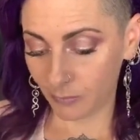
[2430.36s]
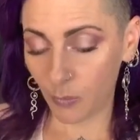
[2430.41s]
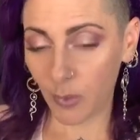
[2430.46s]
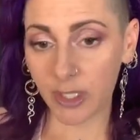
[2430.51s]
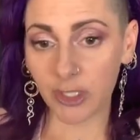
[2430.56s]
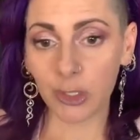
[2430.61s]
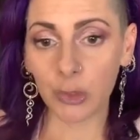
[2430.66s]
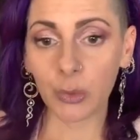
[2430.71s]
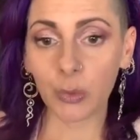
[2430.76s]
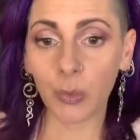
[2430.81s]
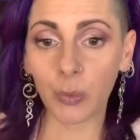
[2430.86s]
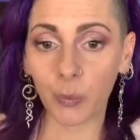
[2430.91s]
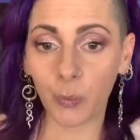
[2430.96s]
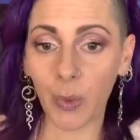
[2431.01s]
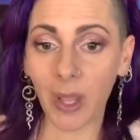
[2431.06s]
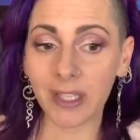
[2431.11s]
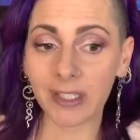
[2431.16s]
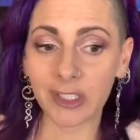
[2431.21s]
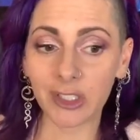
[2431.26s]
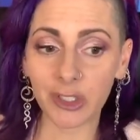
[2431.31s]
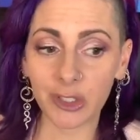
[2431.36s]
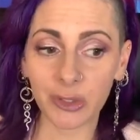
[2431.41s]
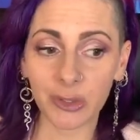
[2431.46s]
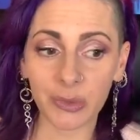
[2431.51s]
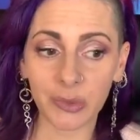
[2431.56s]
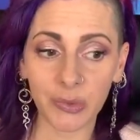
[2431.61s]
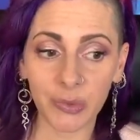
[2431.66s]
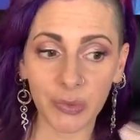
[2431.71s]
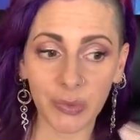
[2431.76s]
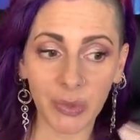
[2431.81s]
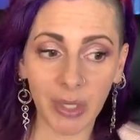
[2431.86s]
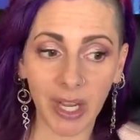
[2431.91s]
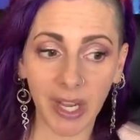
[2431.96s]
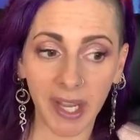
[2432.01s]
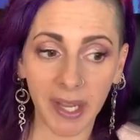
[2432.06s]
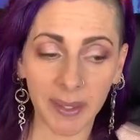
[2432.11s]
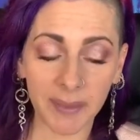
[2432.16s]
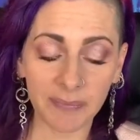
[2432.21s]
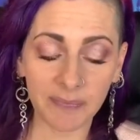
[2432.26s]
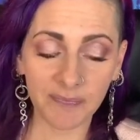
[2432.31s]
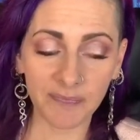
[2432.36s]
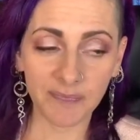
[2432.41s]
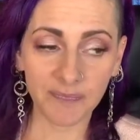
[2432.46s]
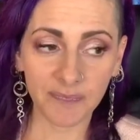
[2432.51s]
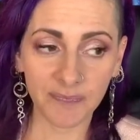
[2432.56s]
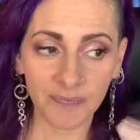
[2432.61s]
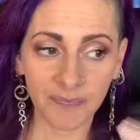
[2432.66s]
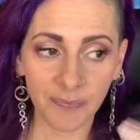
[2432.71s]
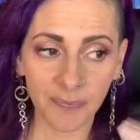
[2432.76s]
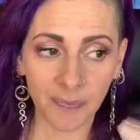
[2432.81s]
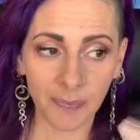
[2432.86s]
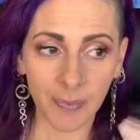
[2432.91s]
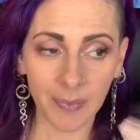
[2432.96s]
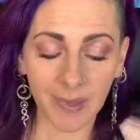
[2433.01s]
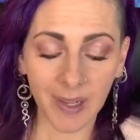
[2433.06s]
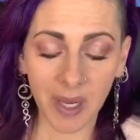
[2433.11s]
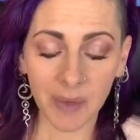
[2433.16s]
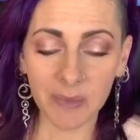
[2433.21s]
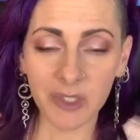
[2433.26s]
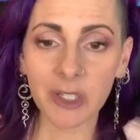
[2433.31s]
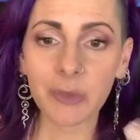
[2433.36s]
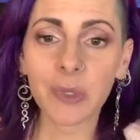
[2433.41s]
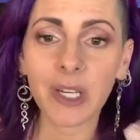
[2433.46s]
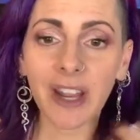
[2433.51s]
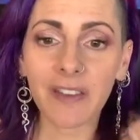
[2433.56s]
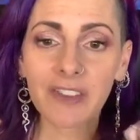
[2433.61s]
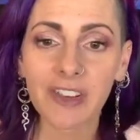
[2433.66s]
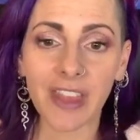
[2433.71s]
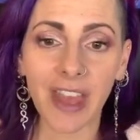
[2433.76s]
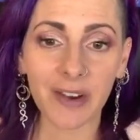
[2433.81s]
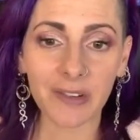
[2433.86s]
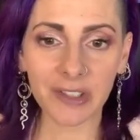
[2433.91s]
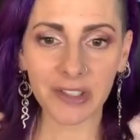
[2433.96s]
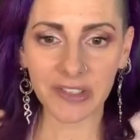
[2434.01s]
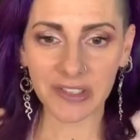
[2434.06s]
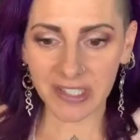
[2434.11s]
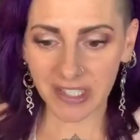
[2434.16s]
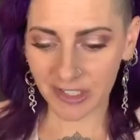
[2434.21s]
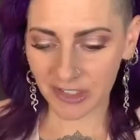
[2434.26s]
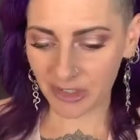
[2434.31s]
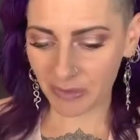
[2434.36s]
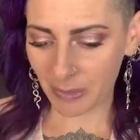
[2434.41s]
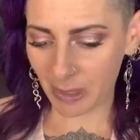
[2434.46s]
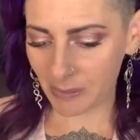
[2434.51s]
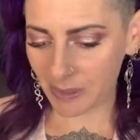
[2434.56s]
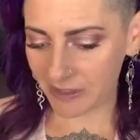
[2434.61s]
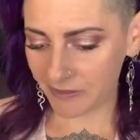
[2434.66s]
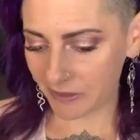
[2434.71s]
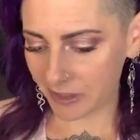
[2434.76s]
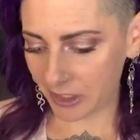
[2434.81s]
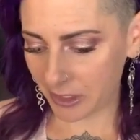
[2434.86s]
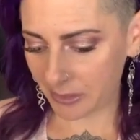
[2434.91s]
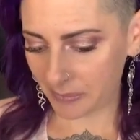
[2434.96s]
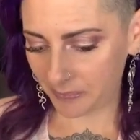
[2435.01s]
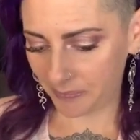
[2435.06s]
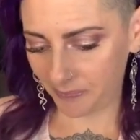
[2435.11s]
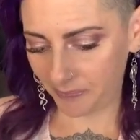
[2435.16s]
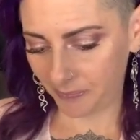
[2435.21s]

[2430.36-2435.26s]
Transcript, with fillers: When you, when you, um, come to whatever that realization may be for you.